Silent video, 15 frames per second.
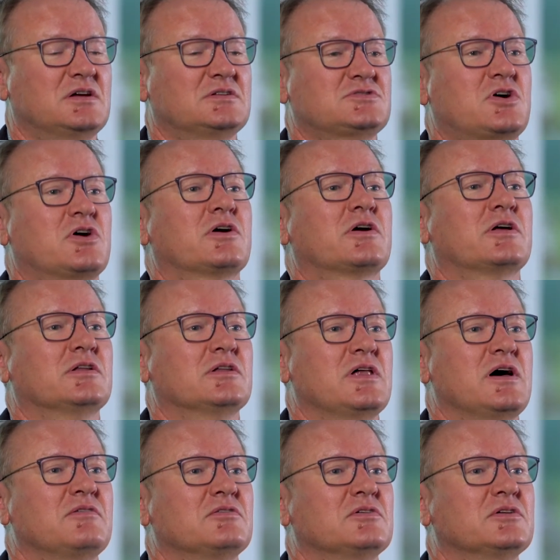target
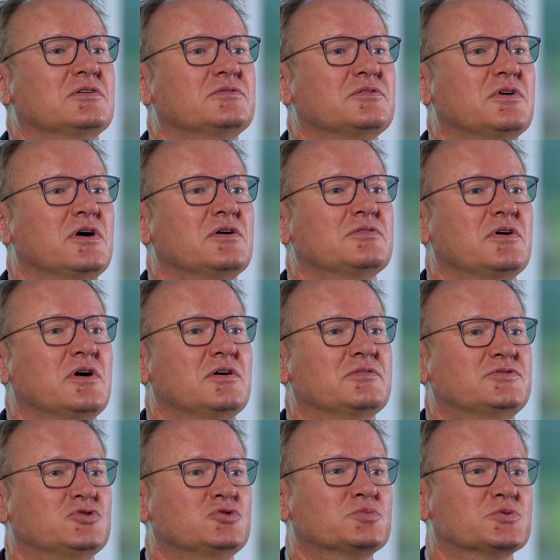level
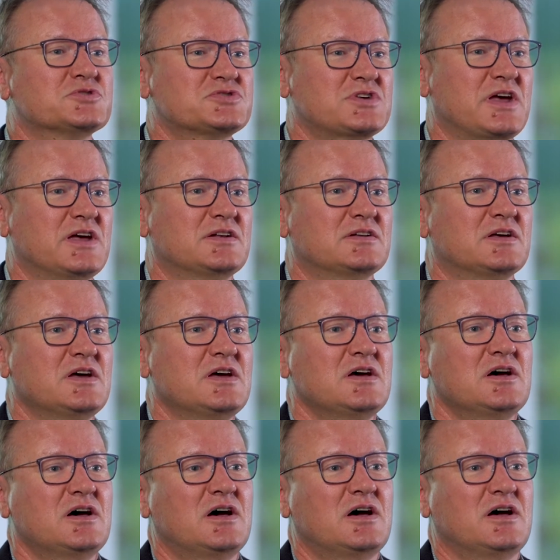of 2%.
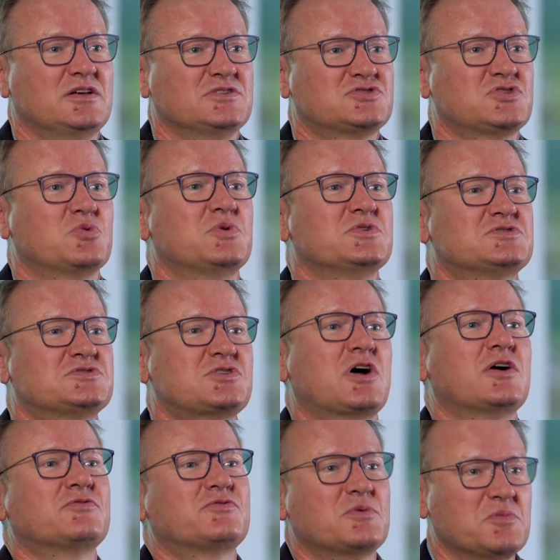And so we
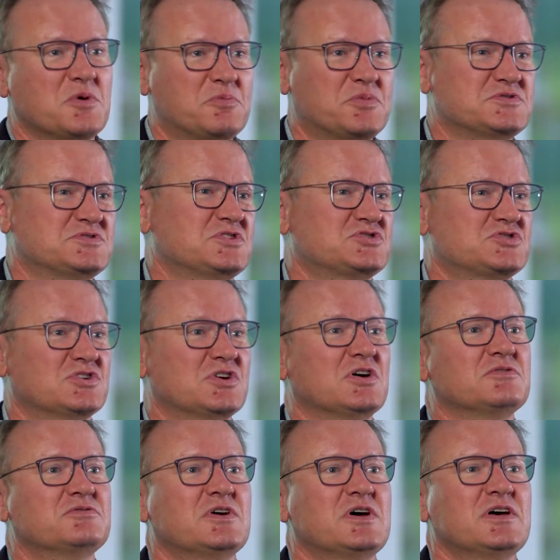start from a position
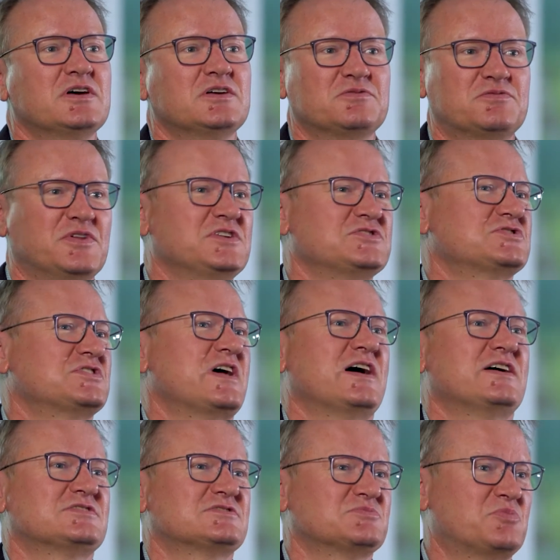of inflation
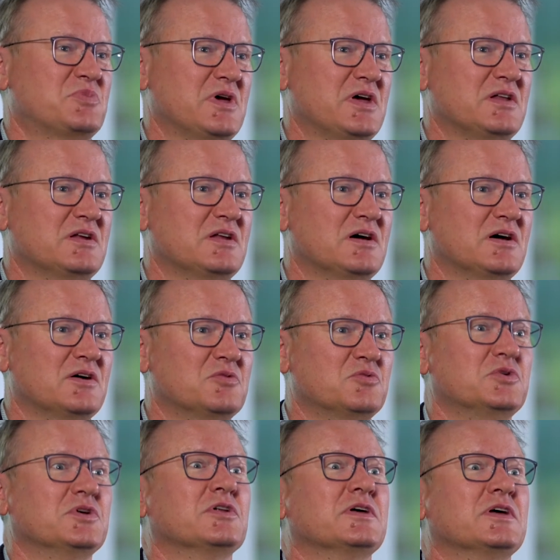hasn't been
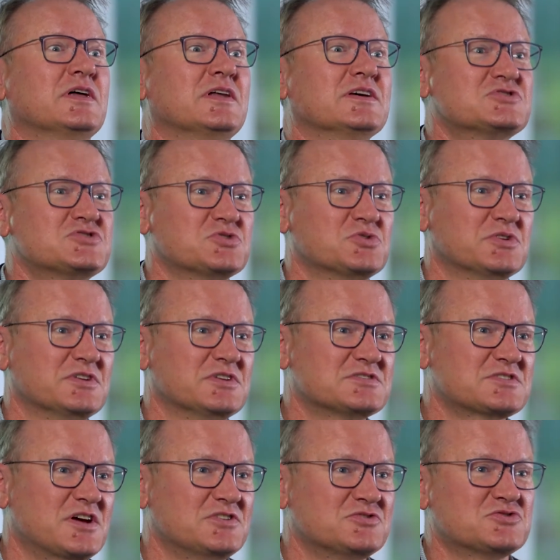really an issue in
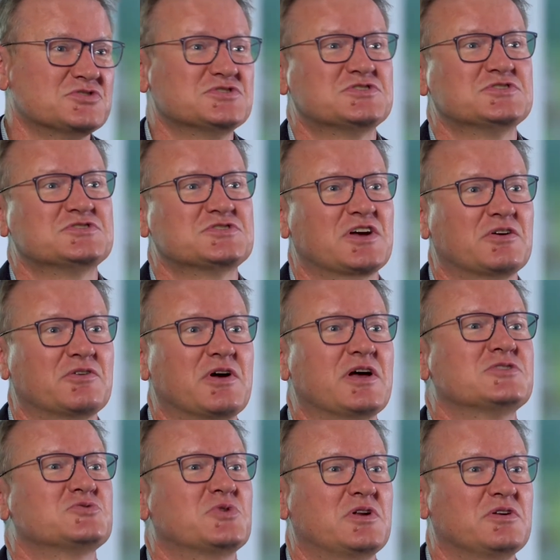this country since I
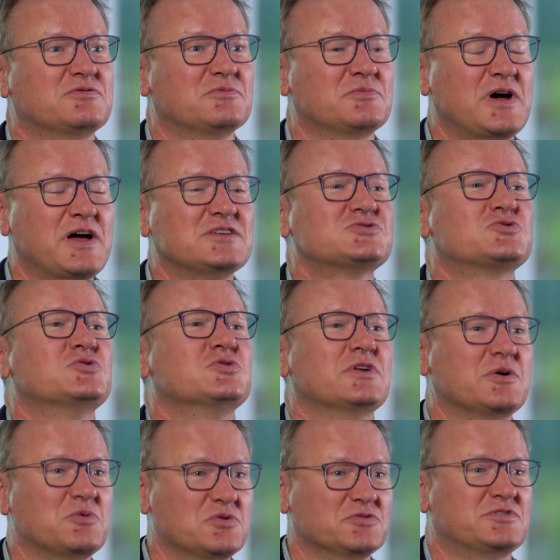graduated from high school,
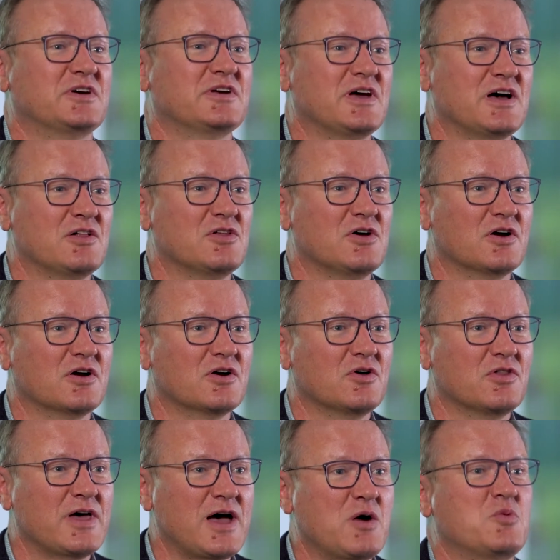and I won't tell you how long
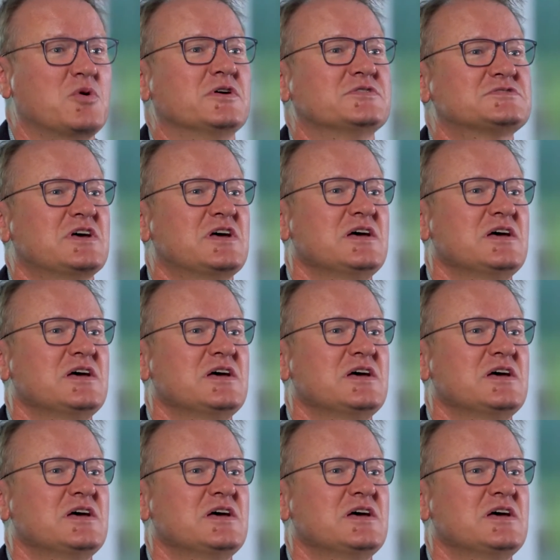ago that was.